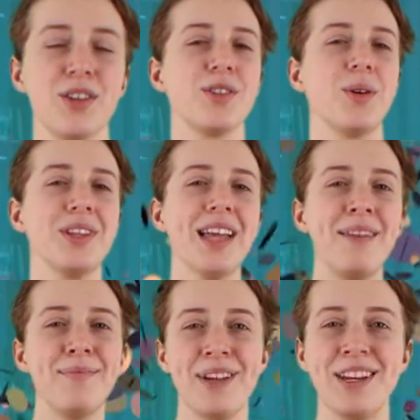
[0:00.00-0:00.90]
So
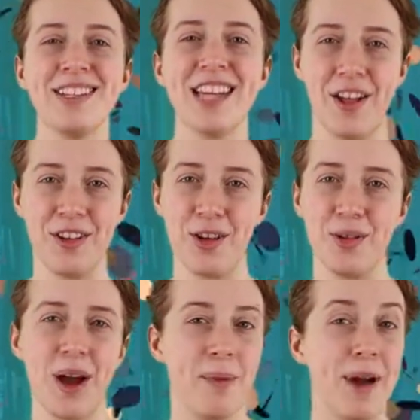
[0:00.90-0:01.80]
let me tell
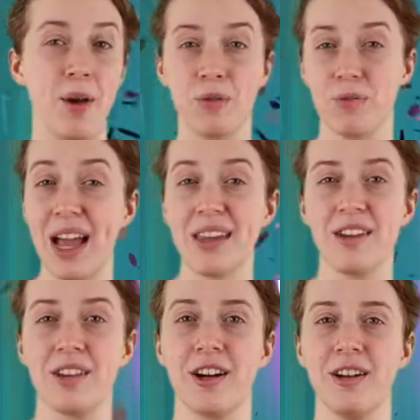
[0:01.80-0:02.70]
you about
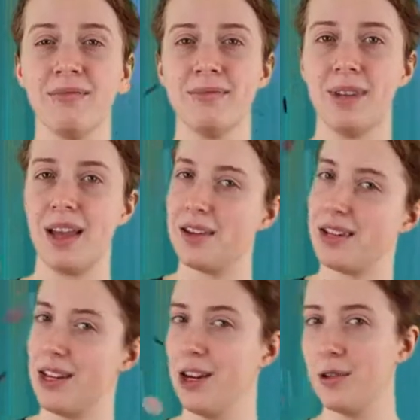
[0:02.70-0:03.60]
regular and
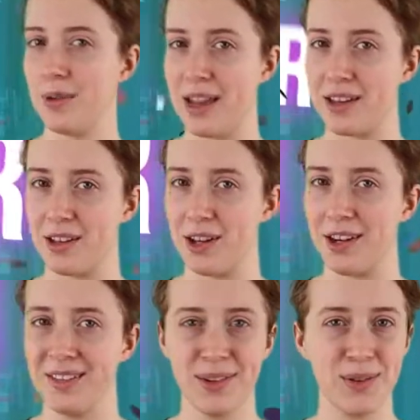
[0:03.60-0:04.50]

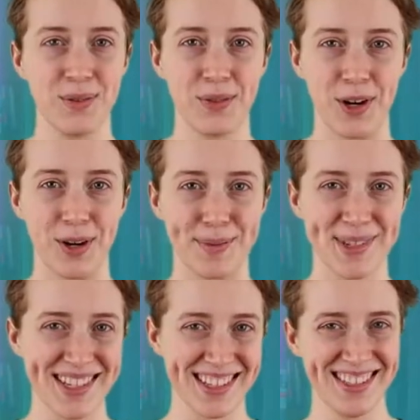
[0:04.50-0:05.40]
irregular
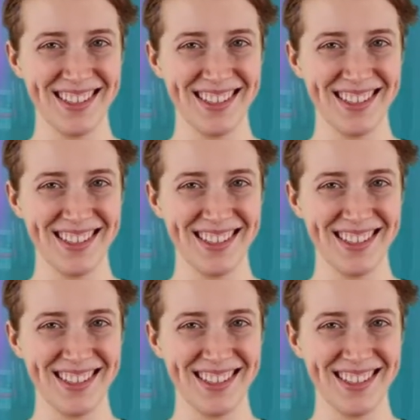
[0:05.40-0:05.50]
verbs.